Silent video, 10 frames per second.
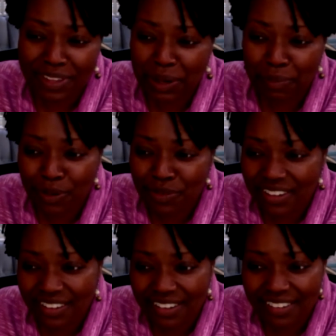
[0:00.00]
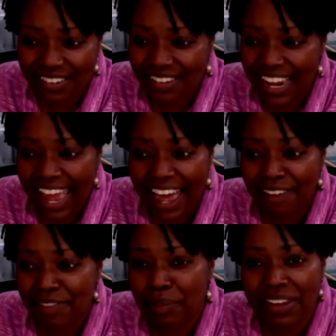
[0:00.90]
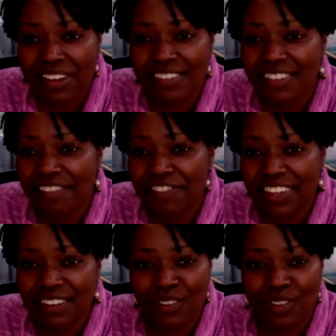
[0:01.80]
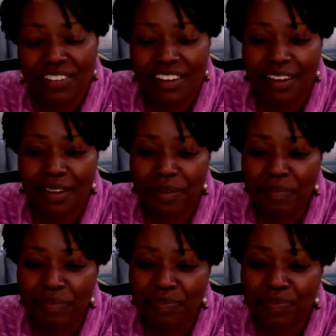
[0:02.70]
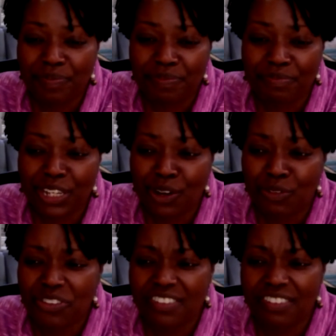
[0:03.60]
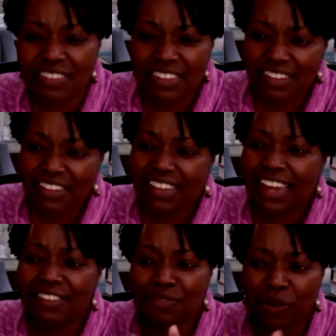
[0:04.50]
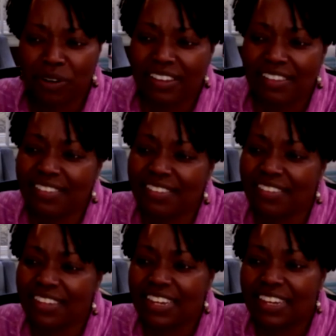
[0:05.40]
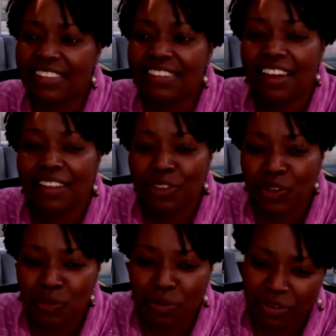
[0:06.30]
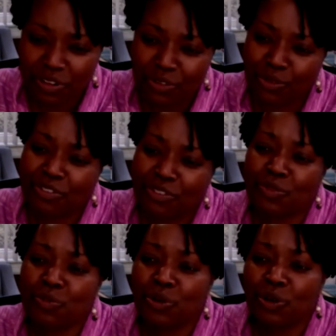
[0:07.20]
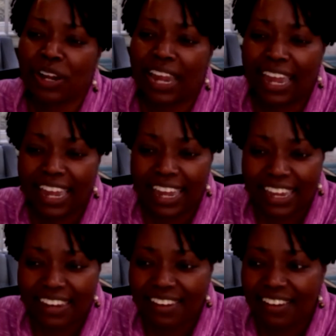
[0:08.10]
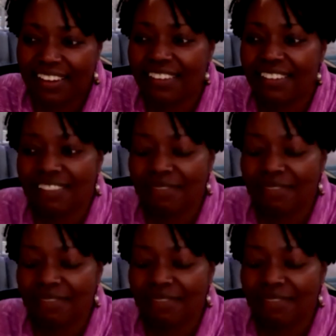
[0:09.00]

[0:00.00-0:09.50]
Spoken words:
that a person could have coming into the field. Just as far as telling you where the resources were, and like